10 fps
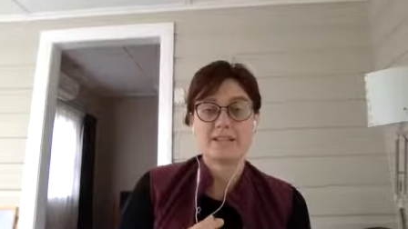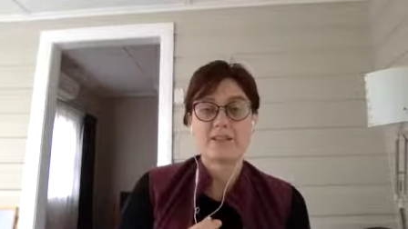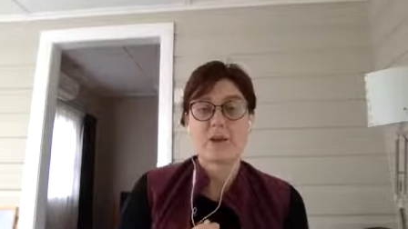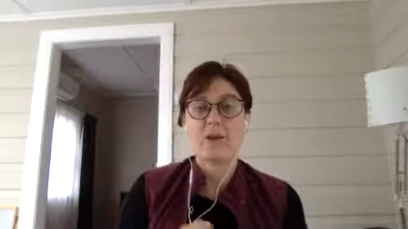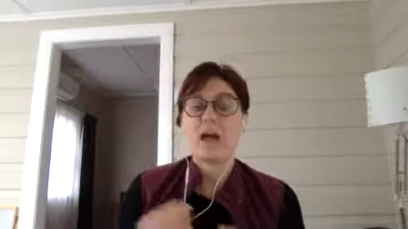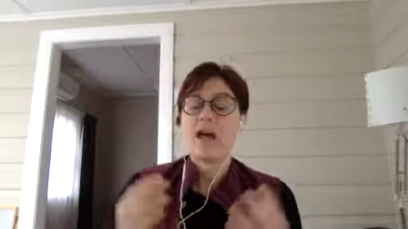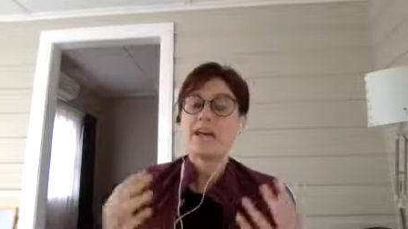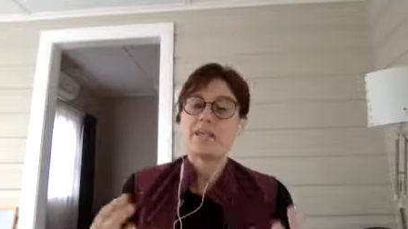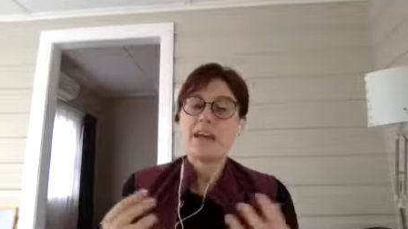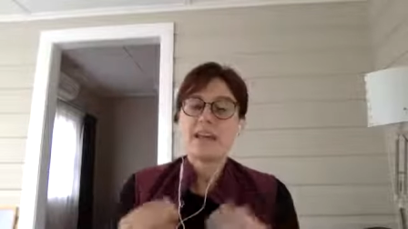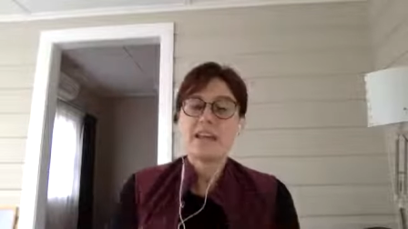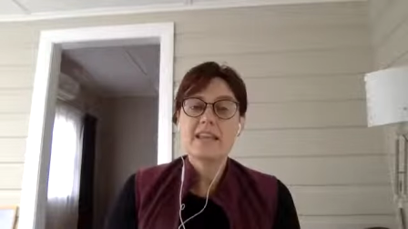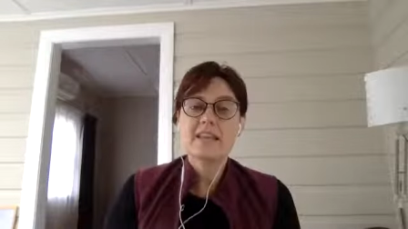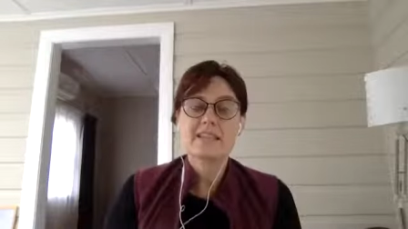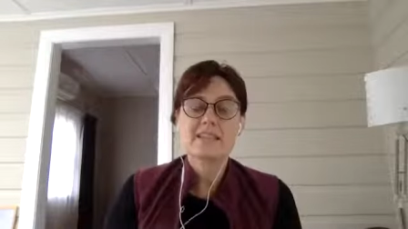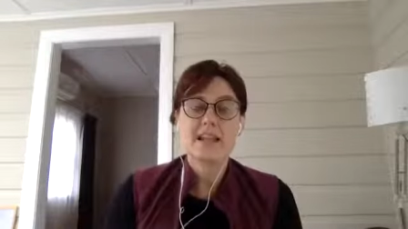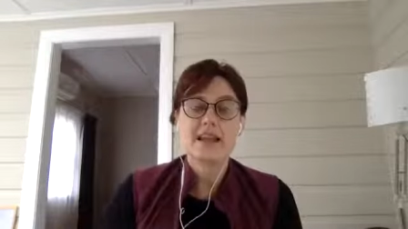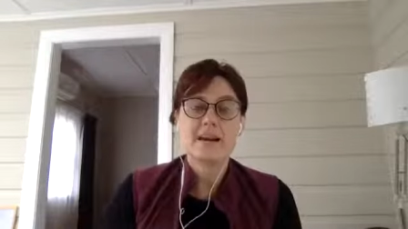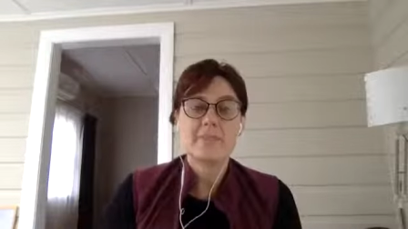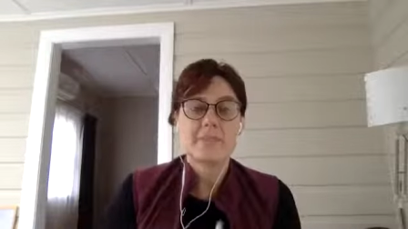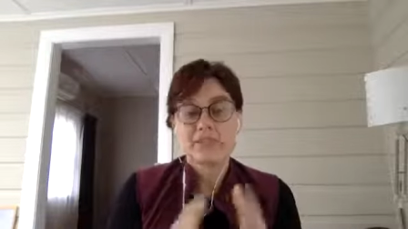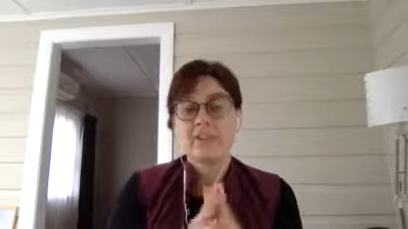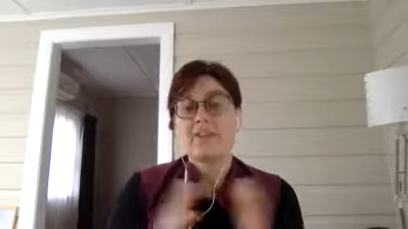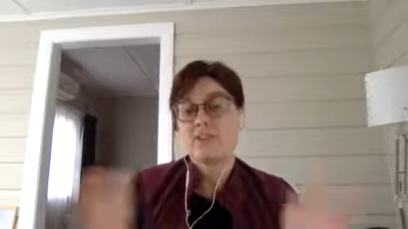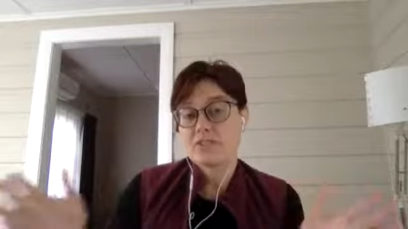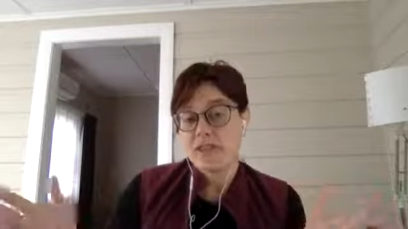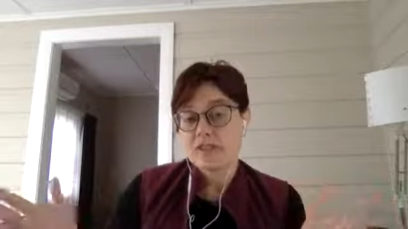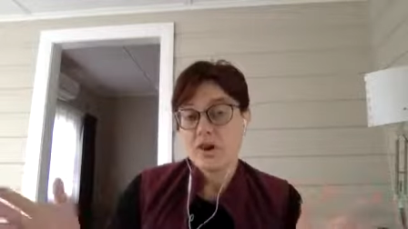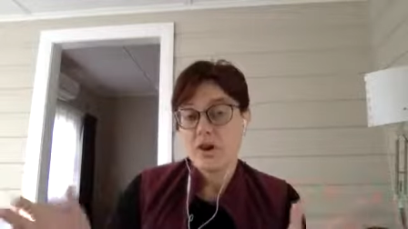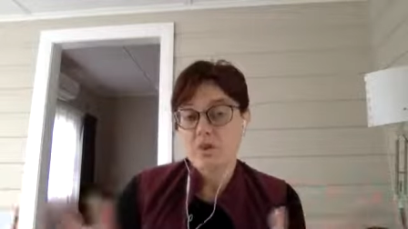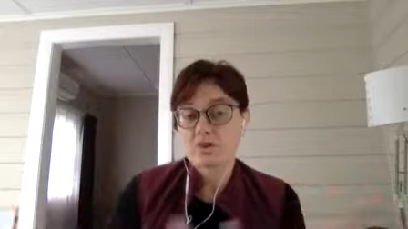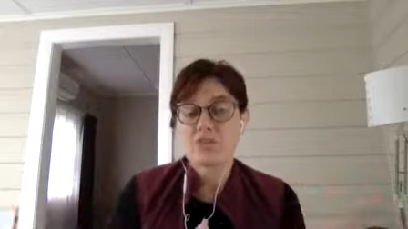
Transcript: So that is um, if, if you take the whole